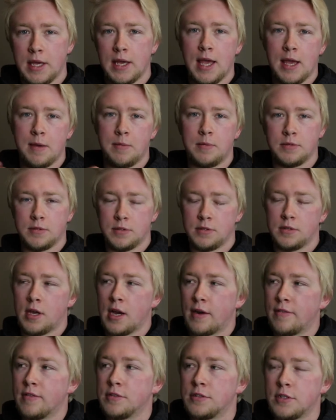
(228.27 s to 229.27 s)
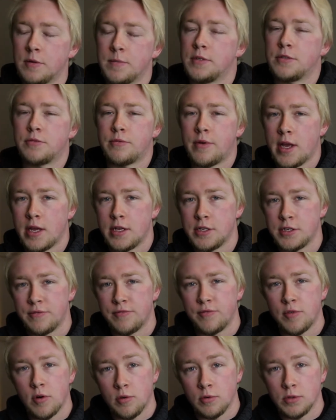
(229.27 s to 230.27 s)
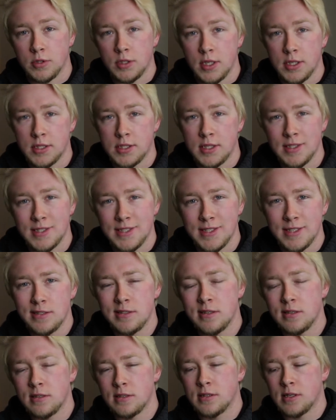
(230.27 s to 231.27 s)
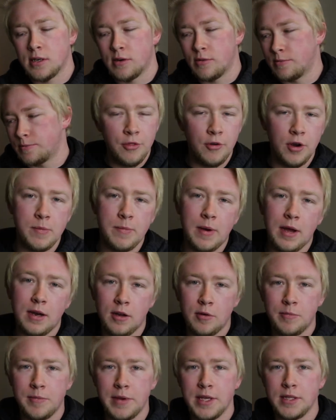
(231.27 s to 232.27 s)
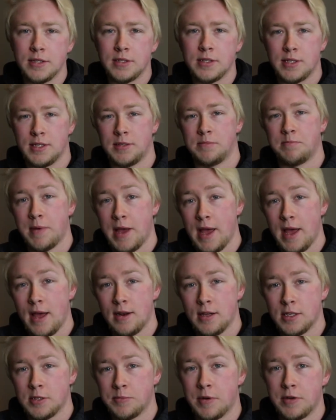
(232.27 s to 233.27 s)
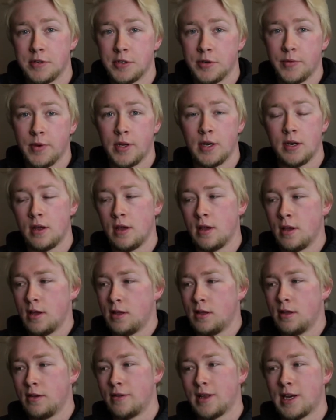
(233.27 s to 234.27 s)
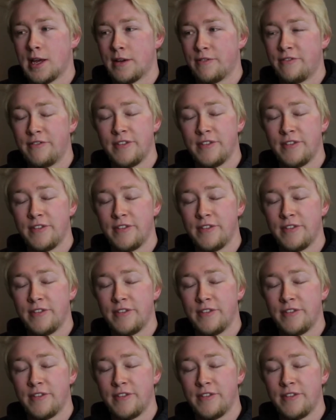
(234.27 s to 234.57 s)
being able to cover so much range and focal distances. So 30 by no means is bad, especially when you can have